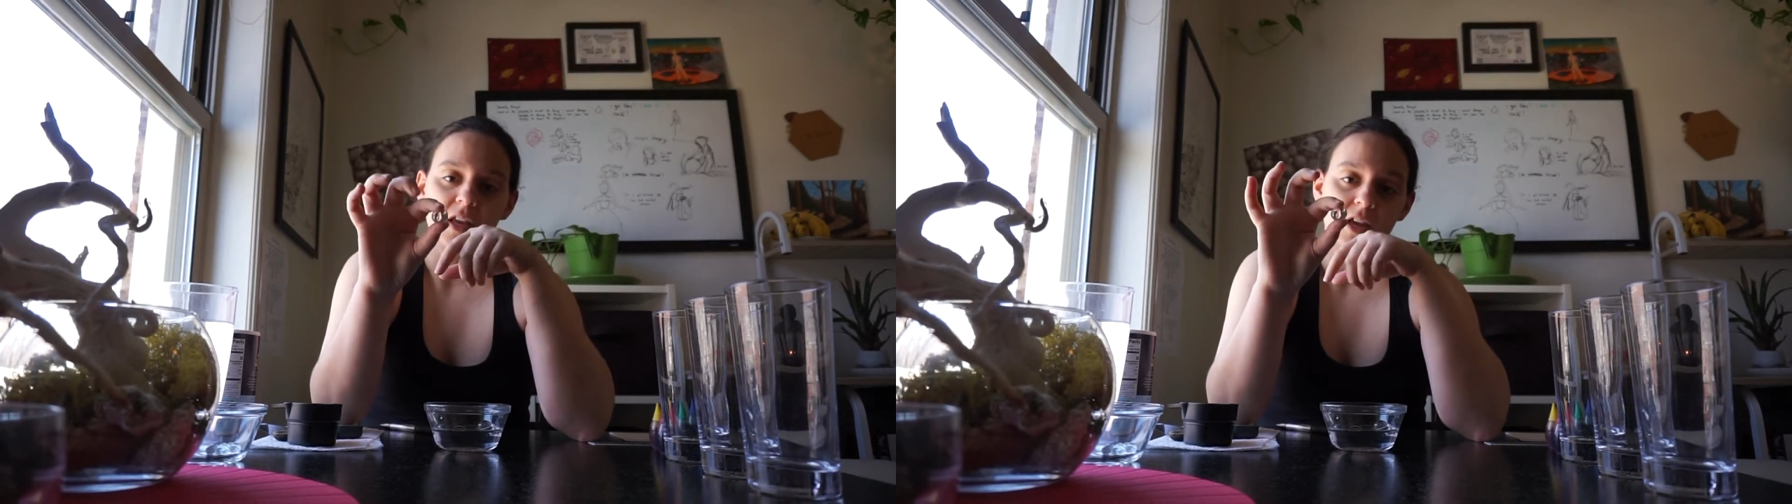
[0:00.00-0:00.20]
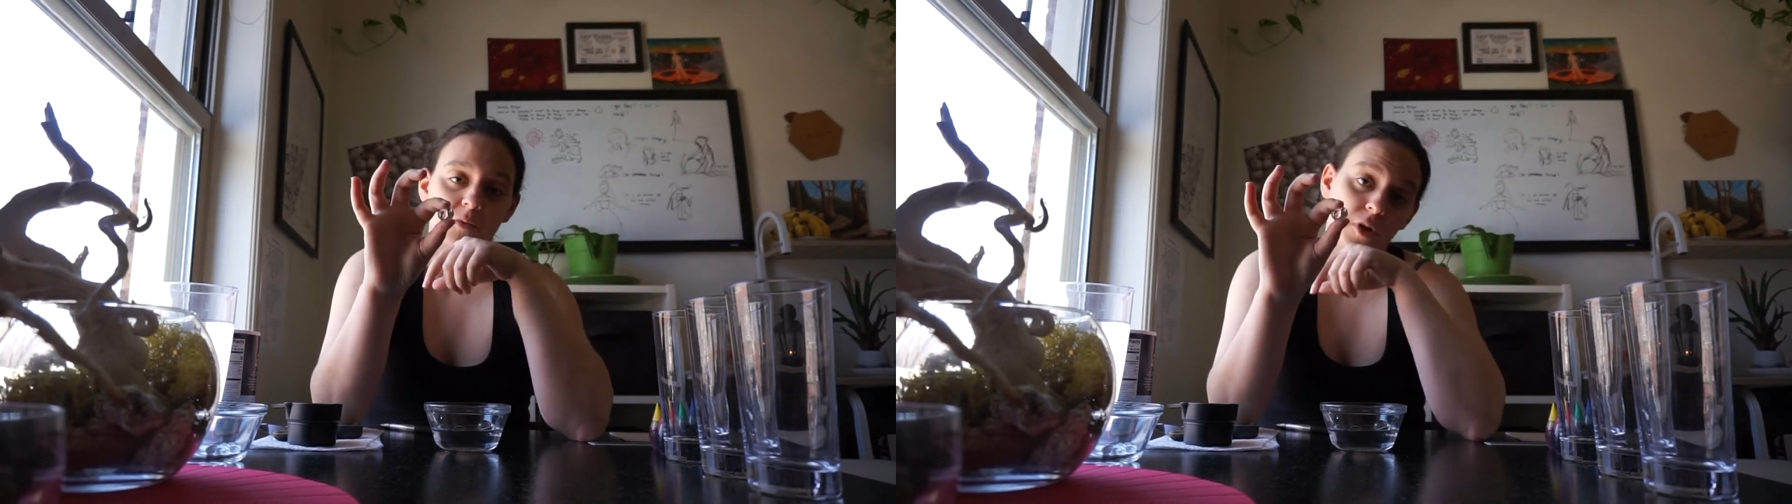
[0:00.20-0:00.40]

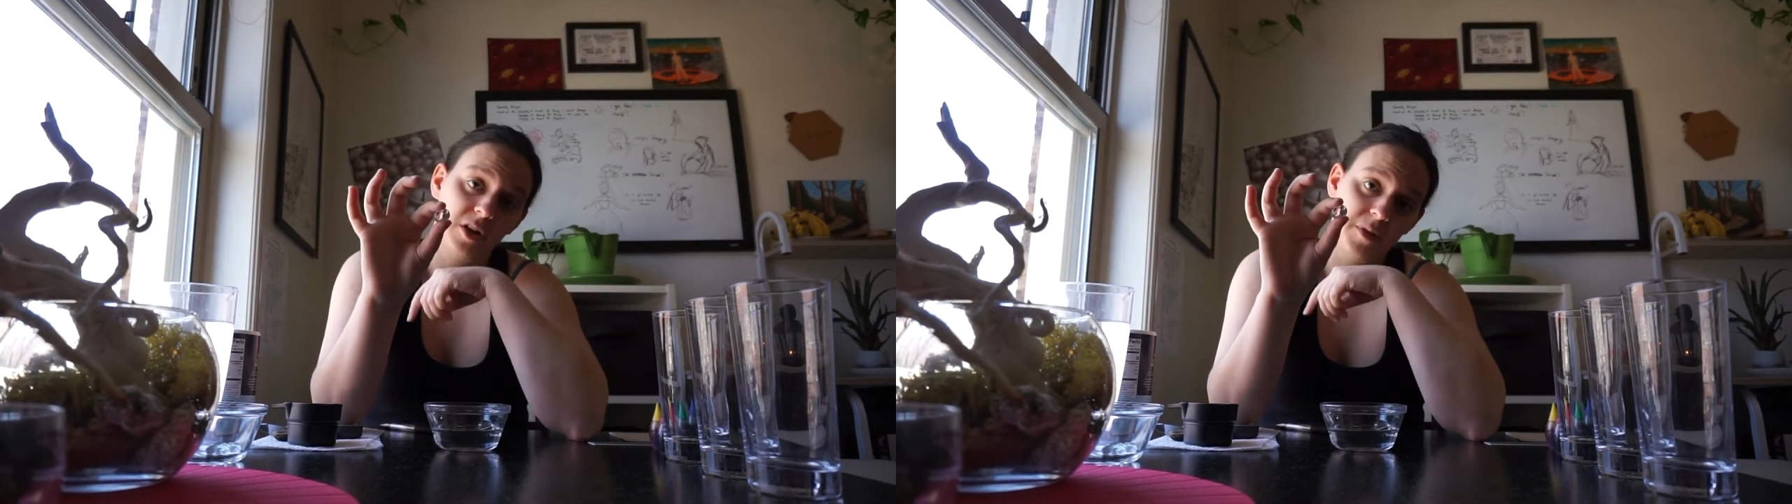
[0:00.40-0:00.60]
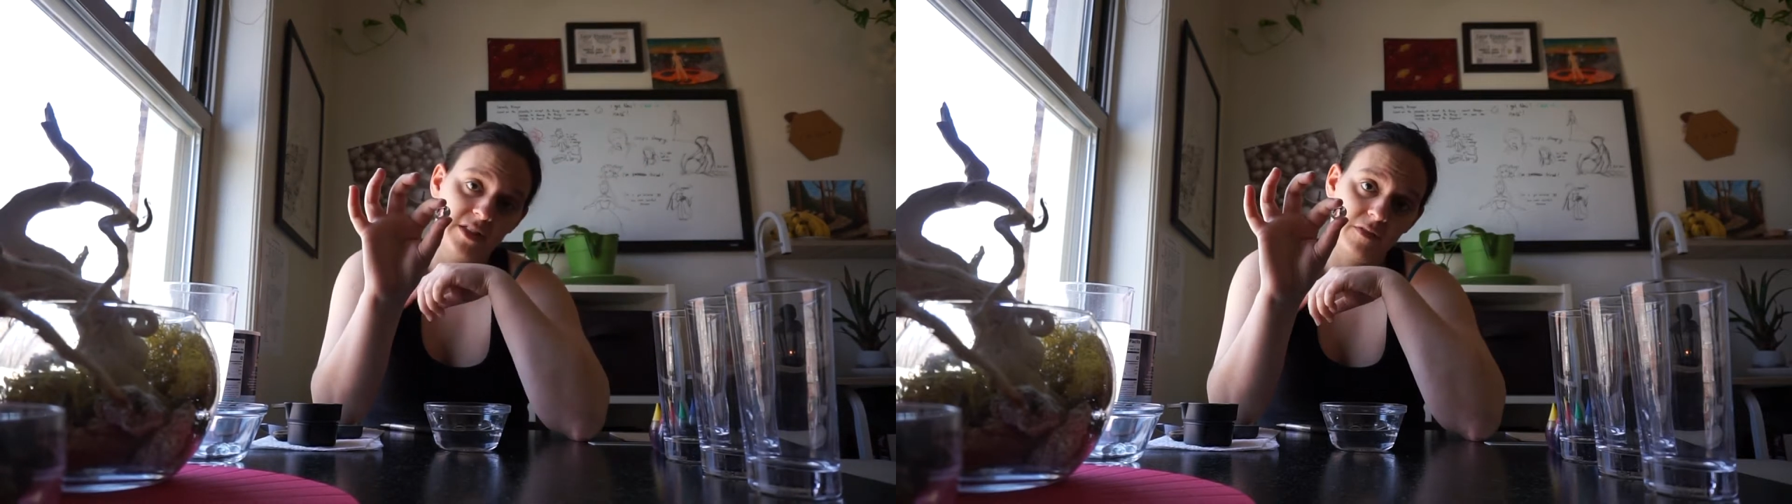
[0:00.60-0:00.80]
and water
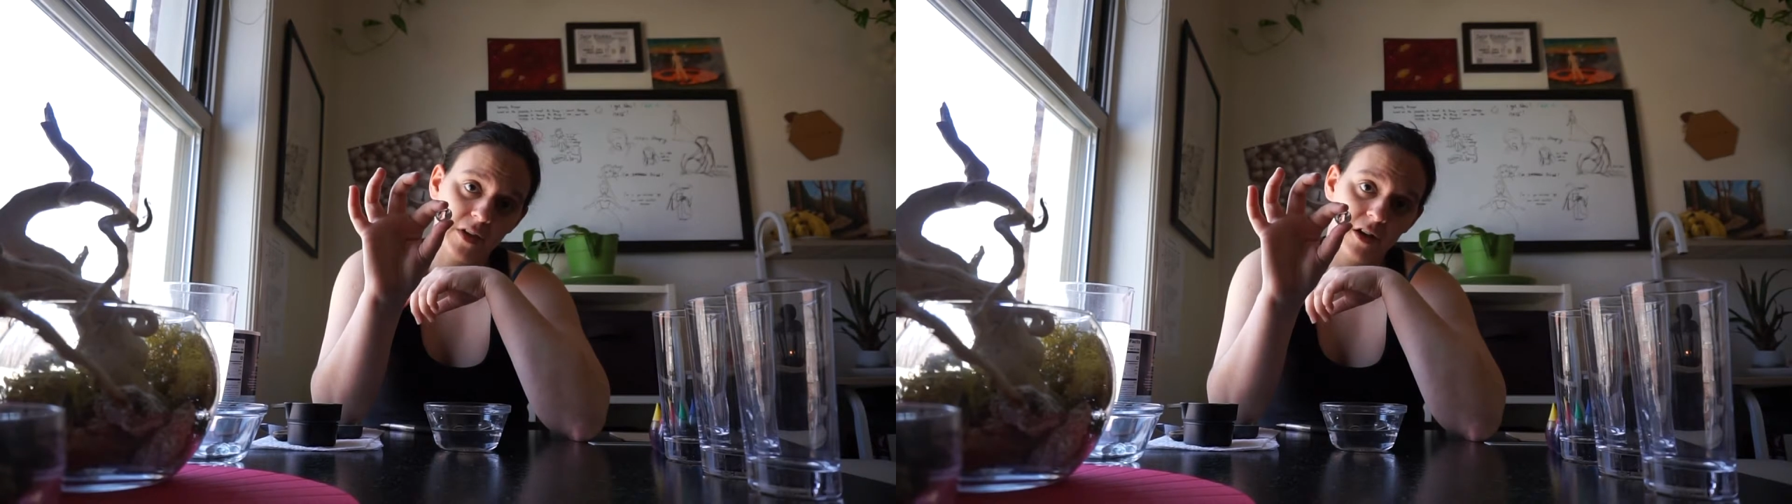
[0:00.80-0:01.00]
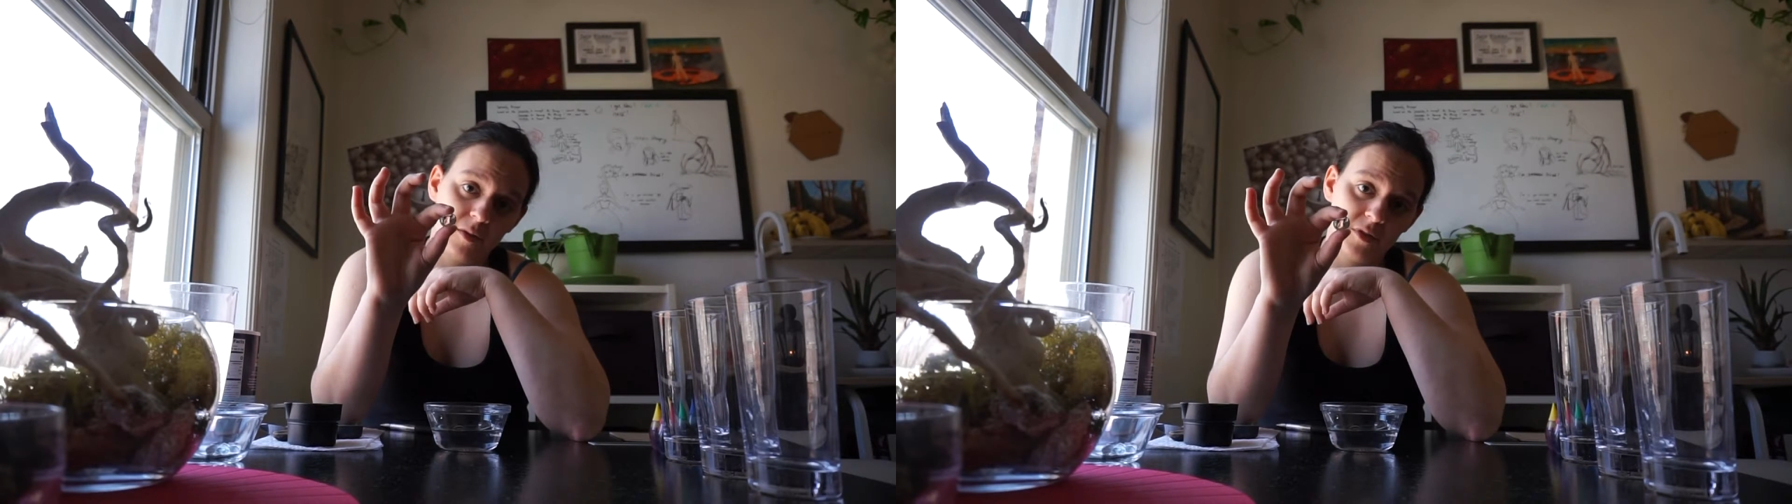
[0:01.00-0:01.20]
beads have in
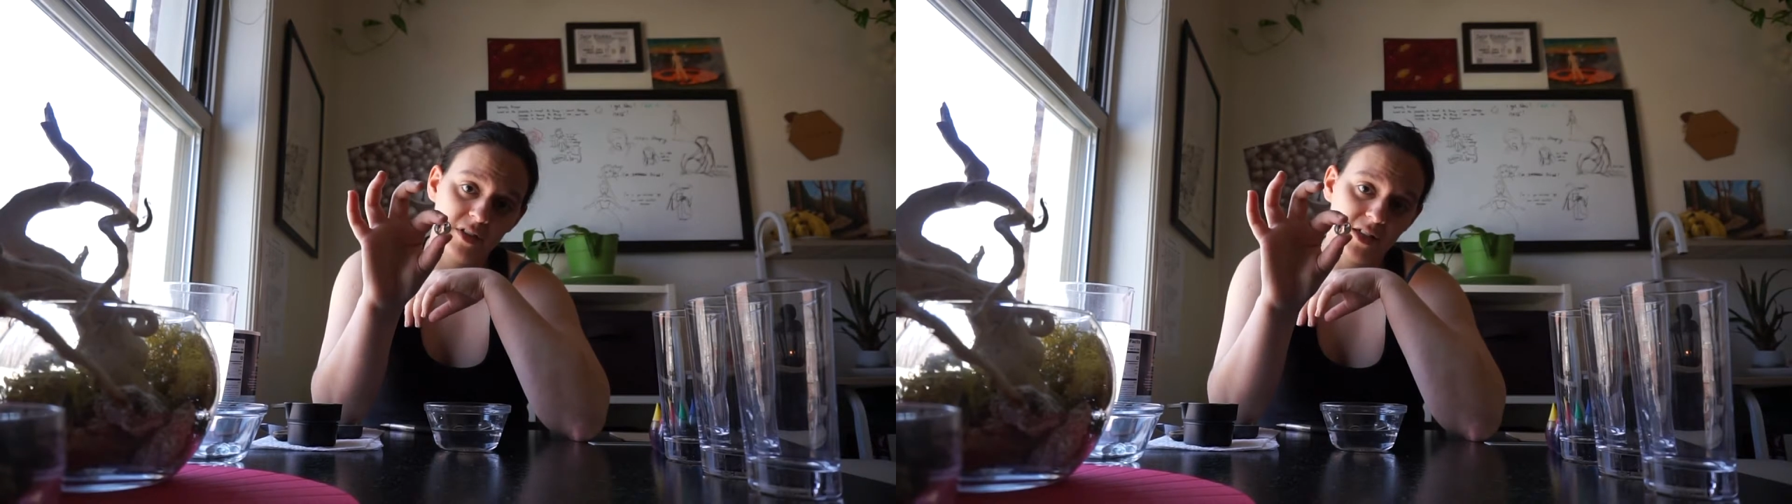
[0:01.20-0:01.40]
common